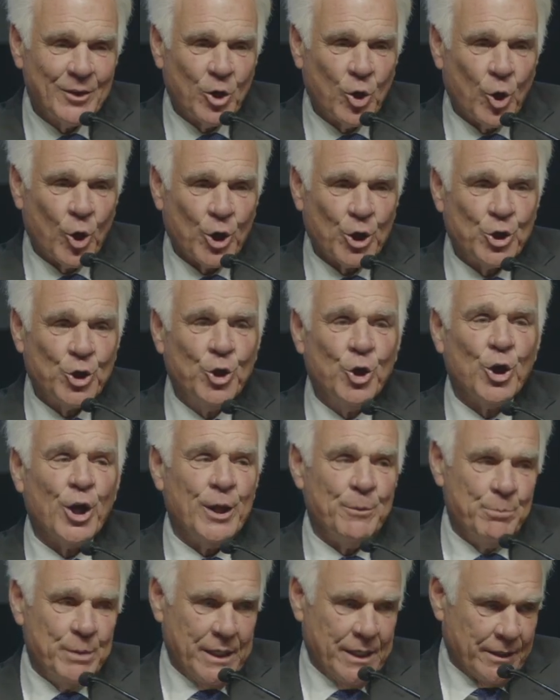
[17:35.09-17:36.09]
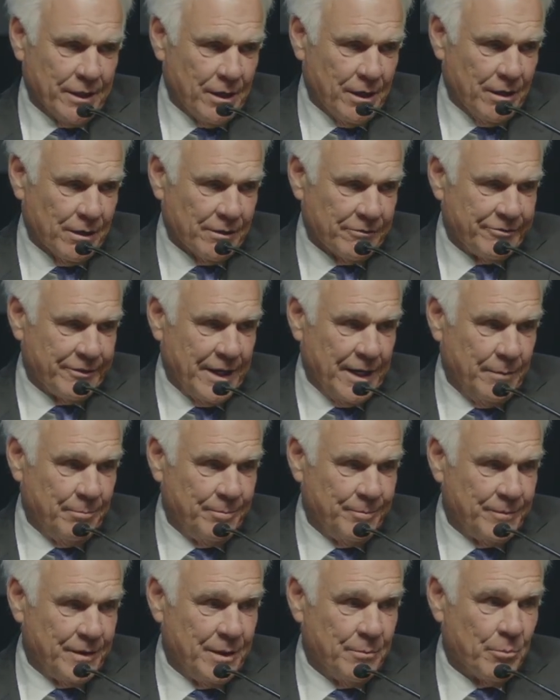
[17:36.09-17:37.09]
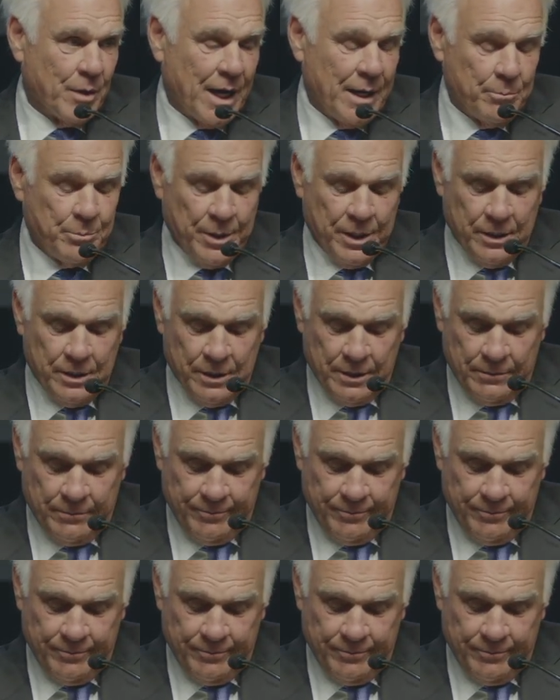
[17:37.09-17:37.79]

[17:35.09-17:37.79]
or gonna be in the Hall of Fame, in my opinion.